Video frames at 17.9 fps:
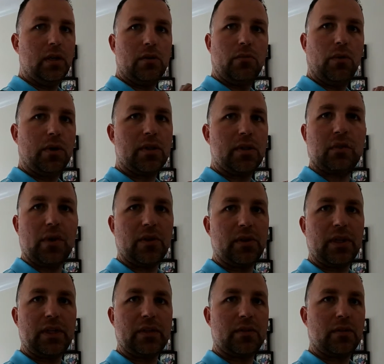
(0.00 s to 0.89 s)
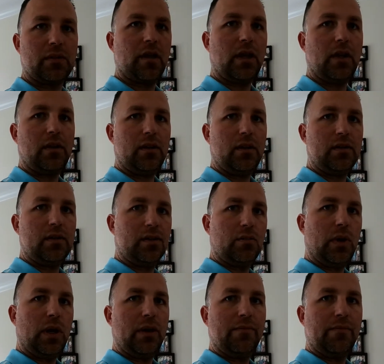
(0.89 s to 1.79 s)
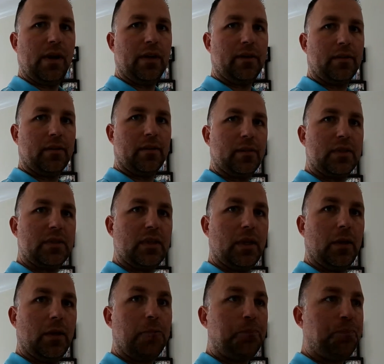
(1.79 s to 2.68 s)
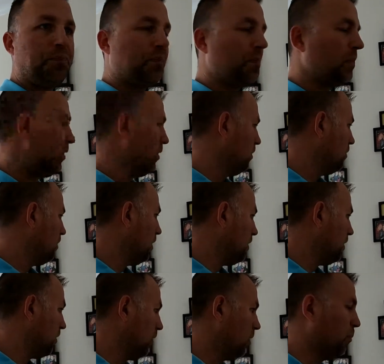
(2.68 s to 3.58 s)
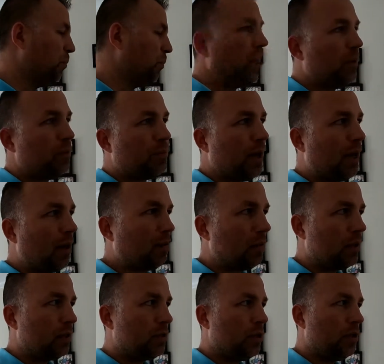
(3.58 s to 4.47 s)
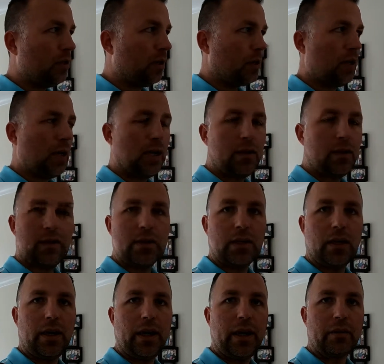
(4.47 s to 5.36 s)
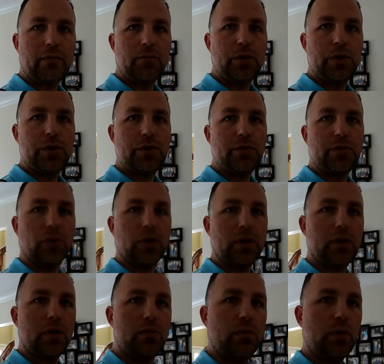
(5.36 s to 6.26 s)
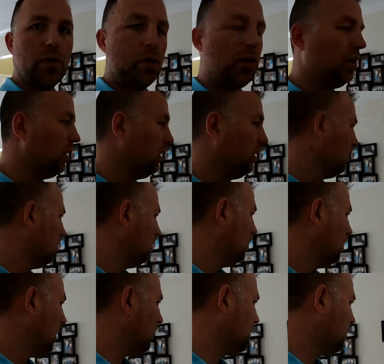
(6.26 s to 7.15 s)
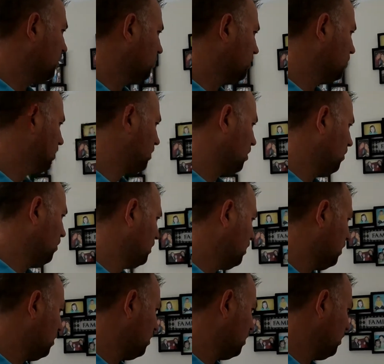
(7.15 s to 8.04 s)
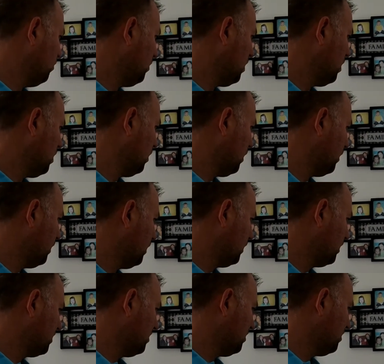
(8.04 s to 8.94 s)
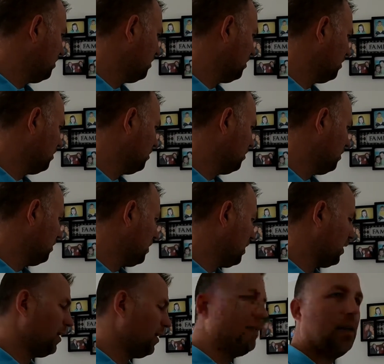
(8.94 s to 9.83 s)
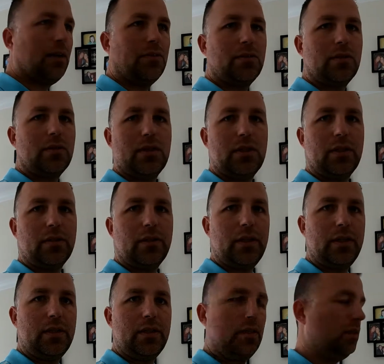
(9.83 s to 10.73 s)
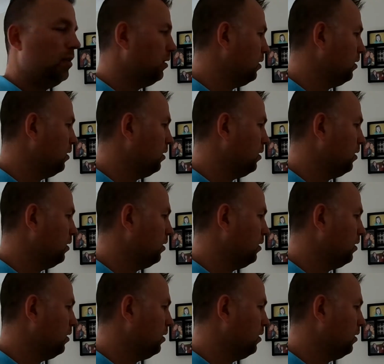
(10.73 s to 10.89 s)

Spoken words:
with Smartthings or not, is a Wi-Fi thermostat. Now you're going to pay probably $200 on average for a good one. I chose to go with the Honeywell. I think this is the 9000 series.